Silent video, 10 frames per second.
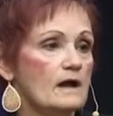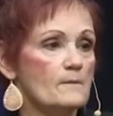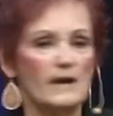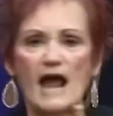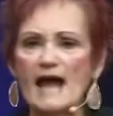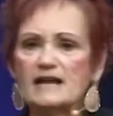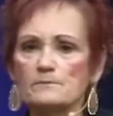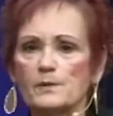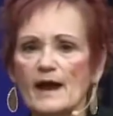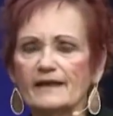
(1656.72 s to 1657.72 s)
But I can
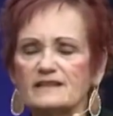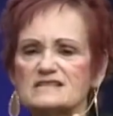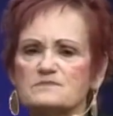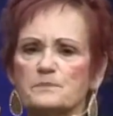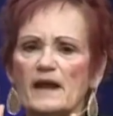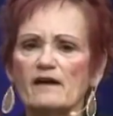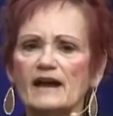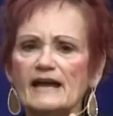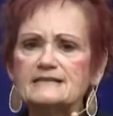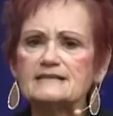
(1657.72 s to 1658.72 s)
pray in the
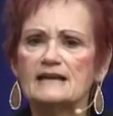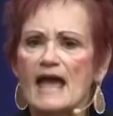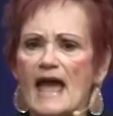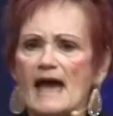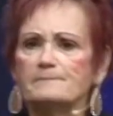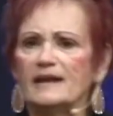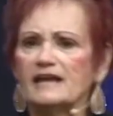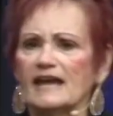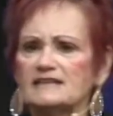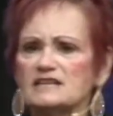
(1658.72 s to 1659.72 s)
Spirit and
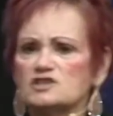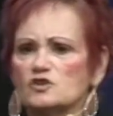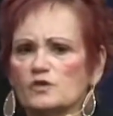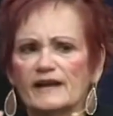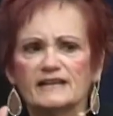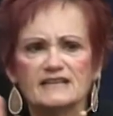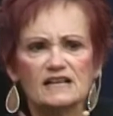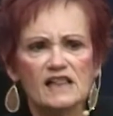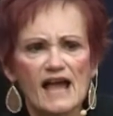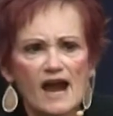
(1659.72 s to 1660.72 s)
begin to decree and
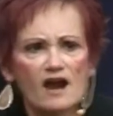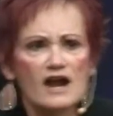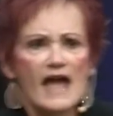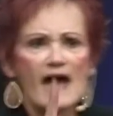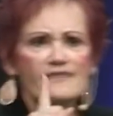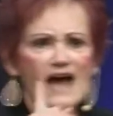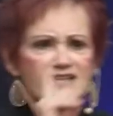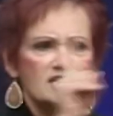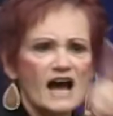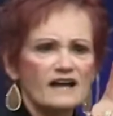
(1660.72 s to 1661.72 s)
declare, and that
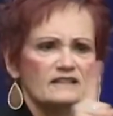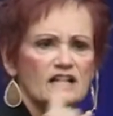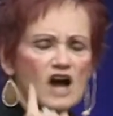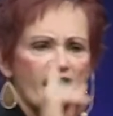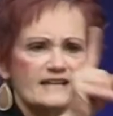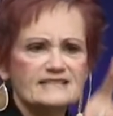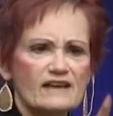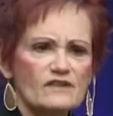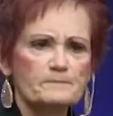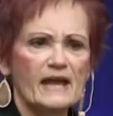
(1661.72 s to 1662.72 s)
tongue that God has
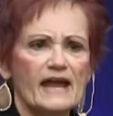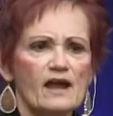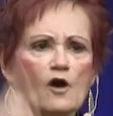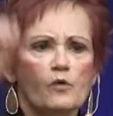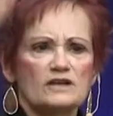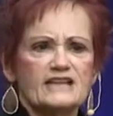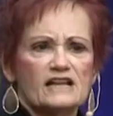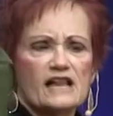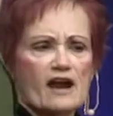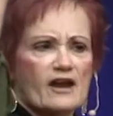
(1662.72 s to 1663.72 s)
given me will
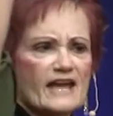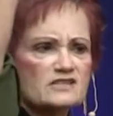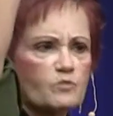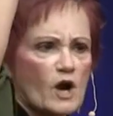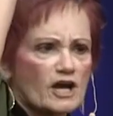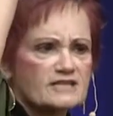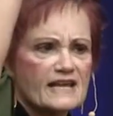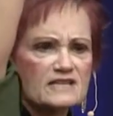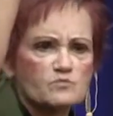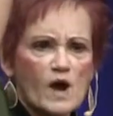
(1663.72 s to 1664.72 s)
declare His works,
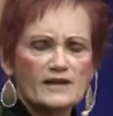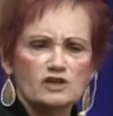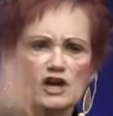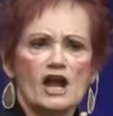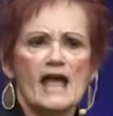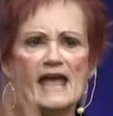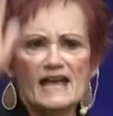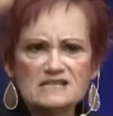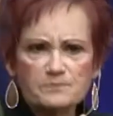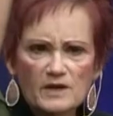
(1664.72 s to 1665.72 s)
His wonder,
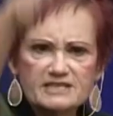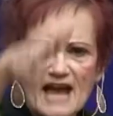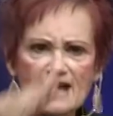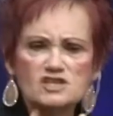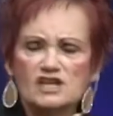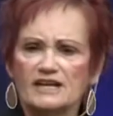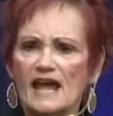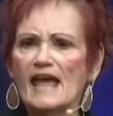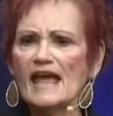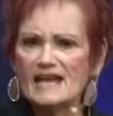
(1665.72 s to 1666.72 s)
His protection,
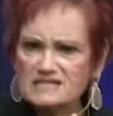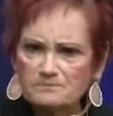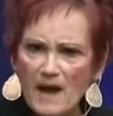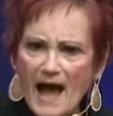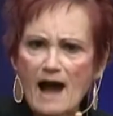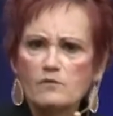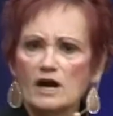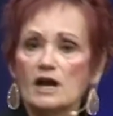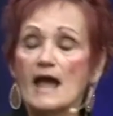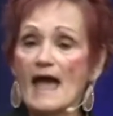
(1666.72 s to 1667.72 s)
His
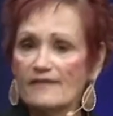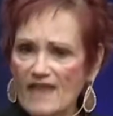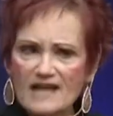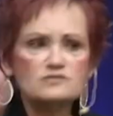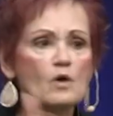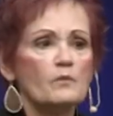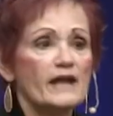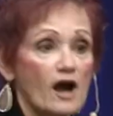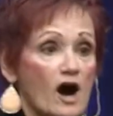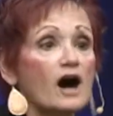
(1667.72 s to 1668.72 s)
power, and that's what
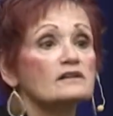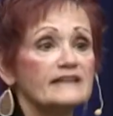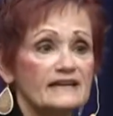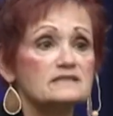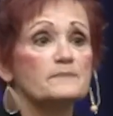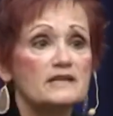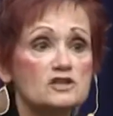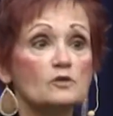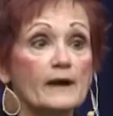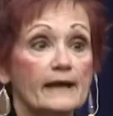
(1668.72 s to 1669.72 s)
we all need to be
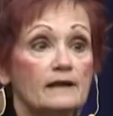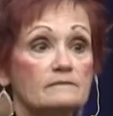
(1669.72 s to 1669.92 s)
doing.